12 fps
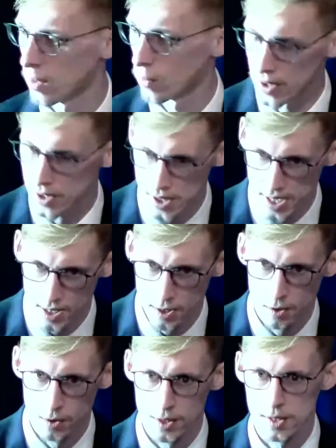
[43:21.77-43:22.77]
with
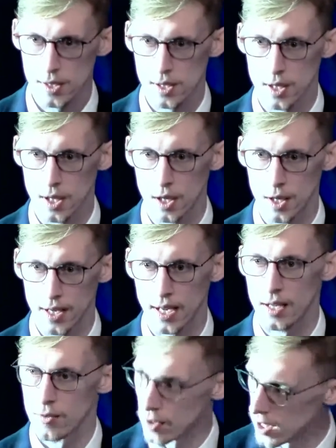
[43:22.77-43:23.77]
stakeholders, learning
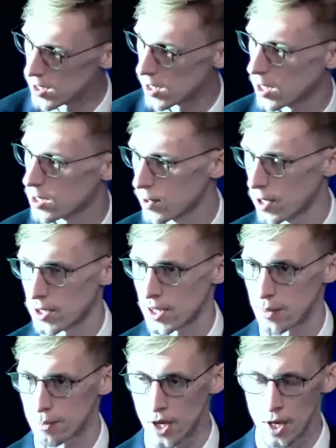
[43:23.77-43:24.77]
in research
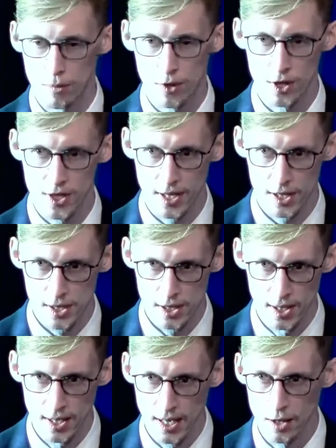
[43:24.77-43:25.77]
projects.
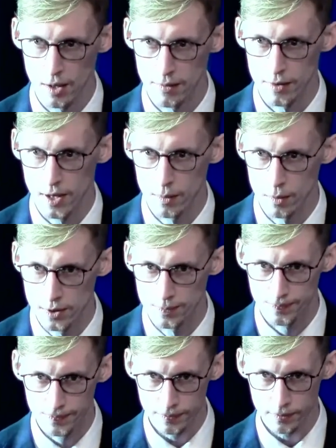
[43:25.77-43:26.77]
However, I would
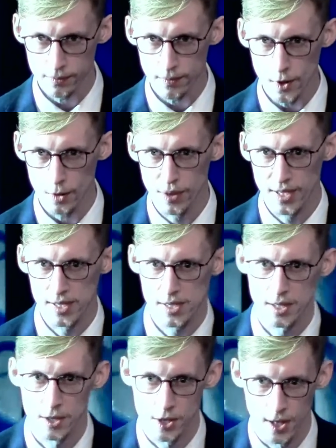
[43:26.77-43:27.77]
place an
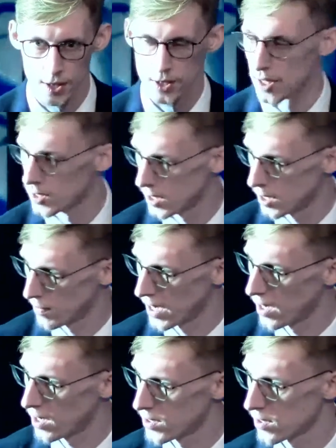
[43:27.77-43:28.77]
injunction underneath my
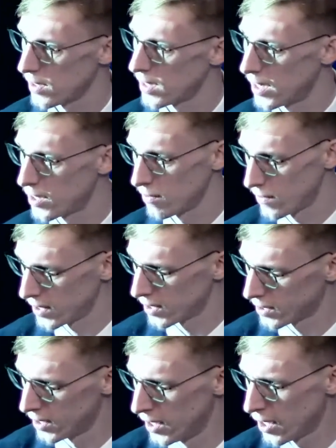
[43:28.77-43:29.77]
answer in that I don't feel
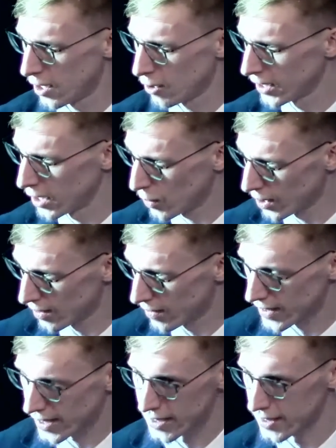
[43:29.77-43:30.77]
wholly
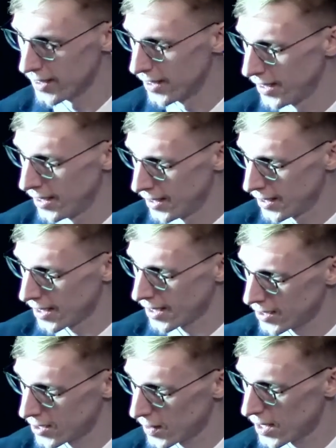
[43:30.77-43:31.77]
qualified
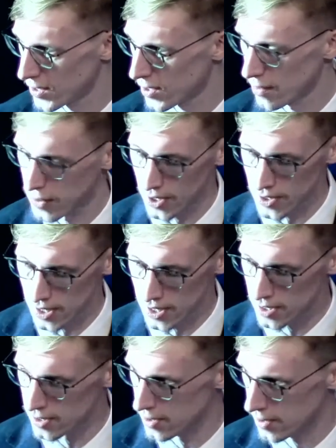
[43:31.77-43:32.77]
to answer it because I
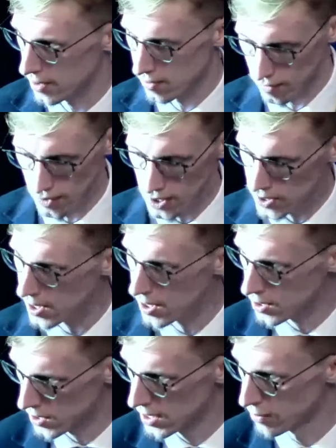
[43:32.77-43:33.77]
didn't
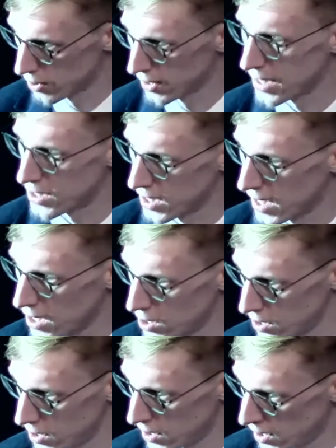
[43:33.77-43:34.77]
research liberal
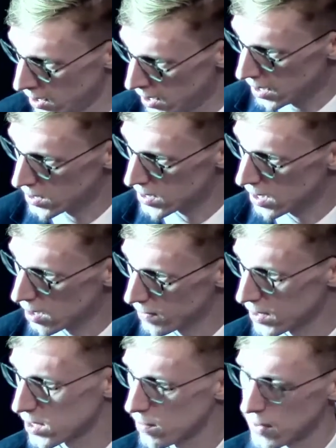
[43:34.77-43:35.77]
education itself. It's
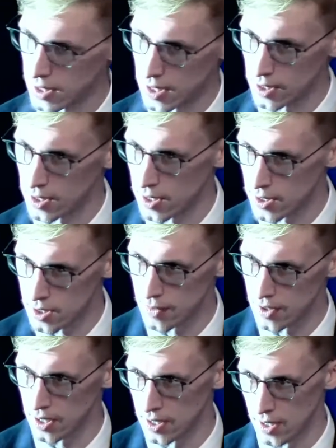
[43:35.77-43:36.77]
something that occurred to me